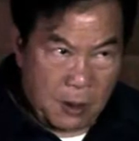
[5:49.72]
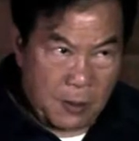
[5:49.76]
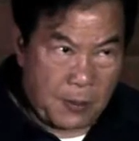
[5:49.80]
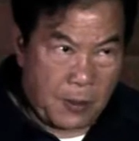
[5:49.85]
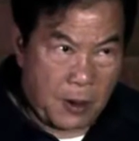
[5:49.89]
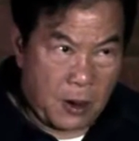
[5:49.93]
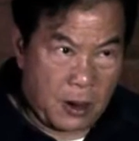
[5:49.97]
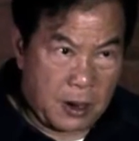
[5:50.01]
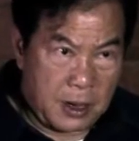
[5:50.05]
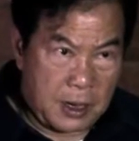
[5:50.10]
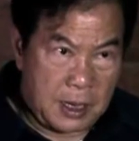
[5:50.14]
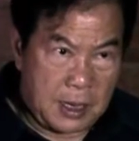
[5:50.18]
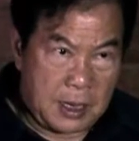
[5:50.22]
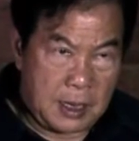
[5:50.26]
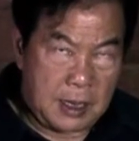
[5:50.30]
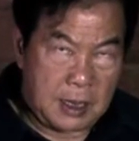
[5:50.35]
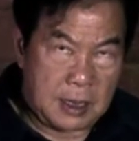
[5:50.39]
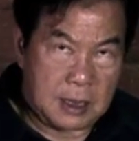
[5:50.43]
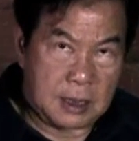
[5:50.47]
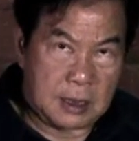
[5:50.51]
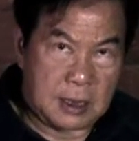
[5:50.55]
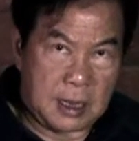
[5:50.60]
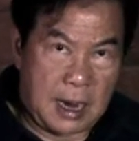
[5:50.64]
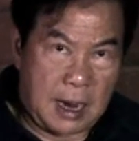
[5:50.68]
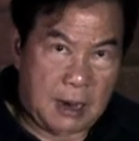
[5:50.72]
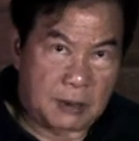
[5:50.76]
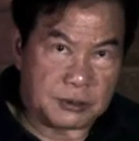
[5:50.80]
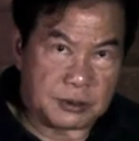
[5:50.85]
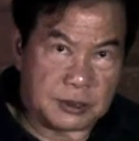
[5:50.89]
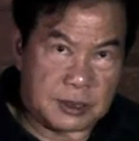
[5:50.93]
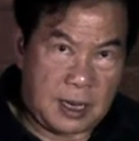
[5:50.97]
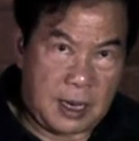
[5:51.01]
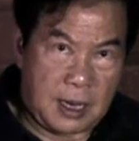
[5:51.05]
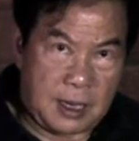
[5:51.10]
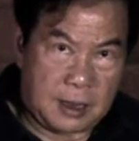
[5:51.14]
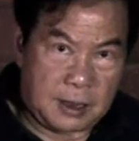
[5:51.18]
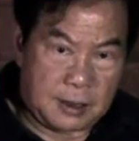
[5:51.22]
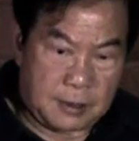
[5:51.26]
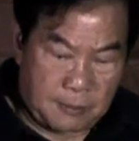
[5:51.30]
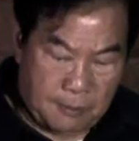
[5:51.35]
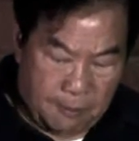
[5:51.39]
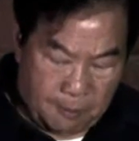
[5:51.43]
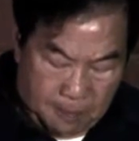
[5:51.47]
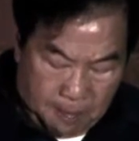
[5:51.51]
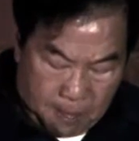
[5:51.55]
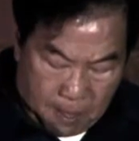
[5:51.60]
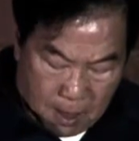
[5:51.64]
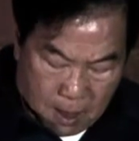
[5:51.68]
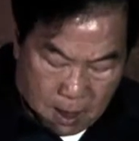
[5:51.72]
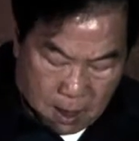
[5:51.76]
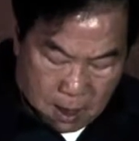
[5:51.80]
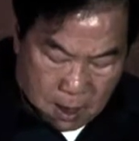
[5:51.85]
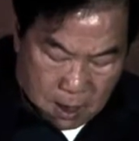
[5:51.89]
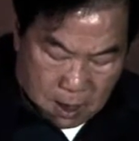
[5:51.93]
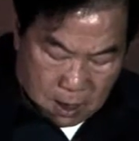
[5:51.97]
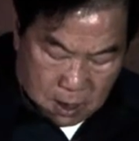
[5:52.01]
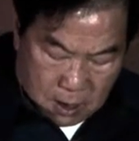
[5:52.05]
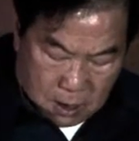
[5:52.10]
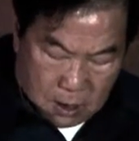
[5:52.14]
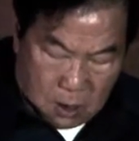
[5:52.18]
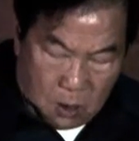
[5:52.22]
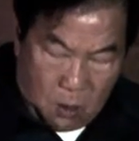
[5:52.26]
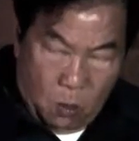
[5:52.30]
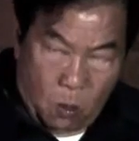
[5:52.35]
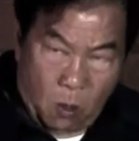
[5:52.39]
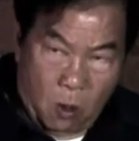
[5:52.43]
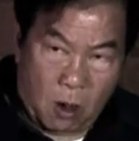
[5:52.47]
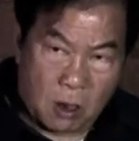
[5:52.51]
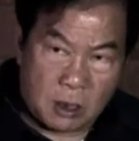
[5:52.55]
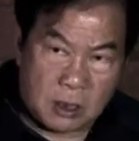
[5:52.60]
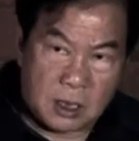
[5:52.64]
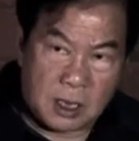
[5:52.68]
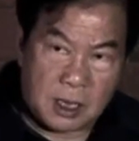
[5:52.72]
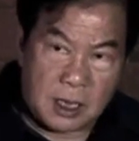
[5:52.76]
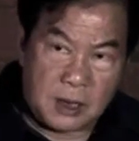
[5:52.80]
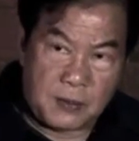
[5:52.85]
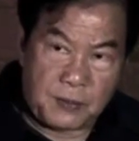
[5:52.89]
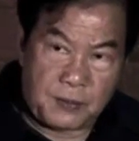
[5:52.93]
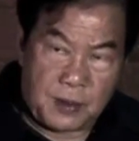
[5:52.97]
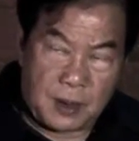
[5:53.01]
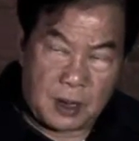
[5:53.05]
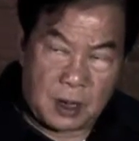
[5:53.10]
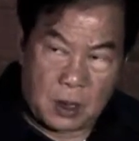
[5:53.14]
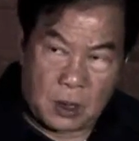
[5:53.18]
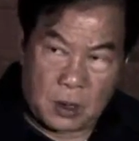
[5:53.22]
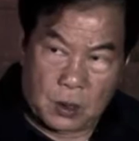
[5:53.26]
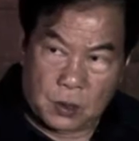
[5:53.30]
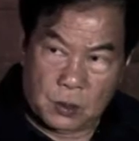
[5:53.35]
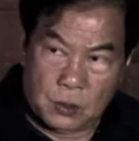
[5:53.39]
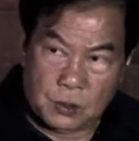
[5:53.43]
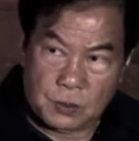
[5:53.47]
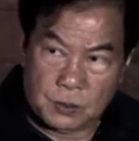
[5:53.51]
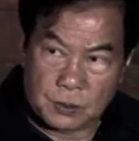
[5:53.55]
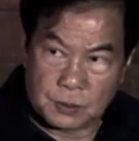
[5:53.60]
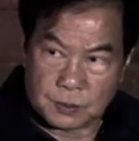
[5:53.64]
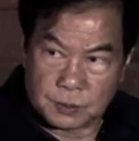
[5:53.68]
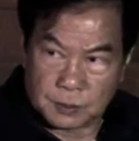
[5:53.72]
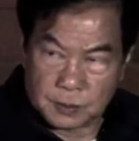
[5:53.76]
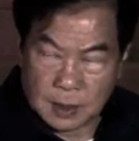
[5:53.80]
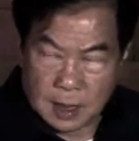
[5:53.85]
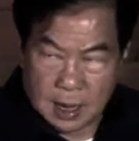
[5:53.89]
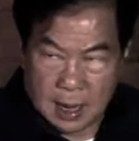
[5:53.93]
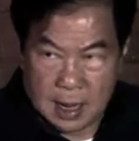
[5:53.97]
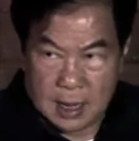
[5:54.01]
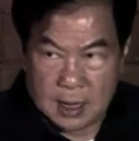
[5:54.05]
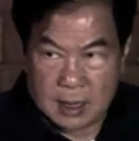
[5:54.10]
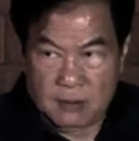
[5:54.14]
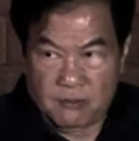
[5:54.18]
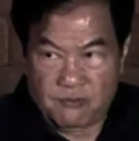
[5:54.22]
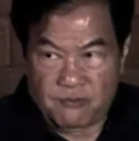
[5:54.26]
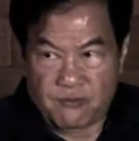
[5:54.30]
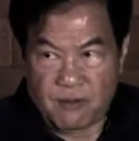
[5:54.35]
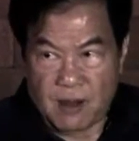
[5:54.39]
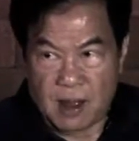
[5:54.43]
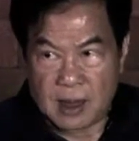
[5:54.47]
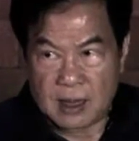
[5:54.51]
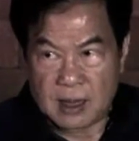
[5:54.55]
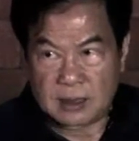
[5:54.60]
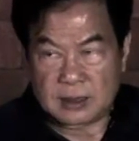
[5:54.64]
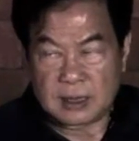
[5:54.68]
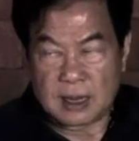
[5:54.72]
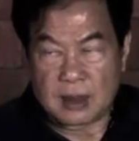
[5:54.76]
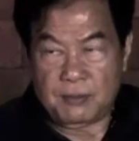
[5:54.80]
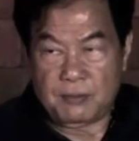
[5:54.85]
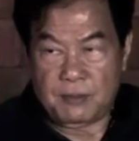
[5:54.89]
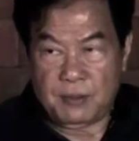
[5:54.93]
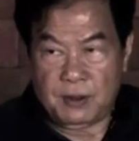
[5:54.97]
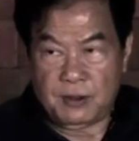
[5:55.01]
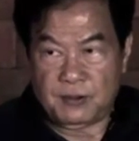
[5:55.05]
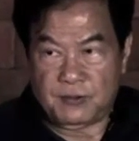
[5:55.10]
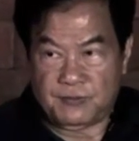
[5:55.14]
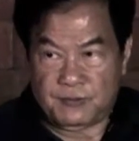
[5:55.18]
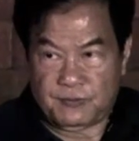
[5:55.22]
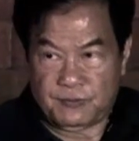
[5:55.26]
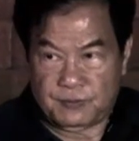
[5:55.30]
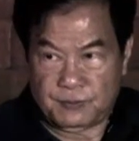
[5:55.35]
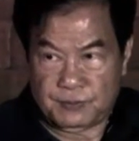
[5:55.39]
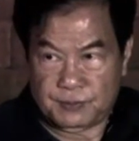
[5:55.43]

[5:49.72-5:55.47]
body, the Tao said, the water is below and the fire is above.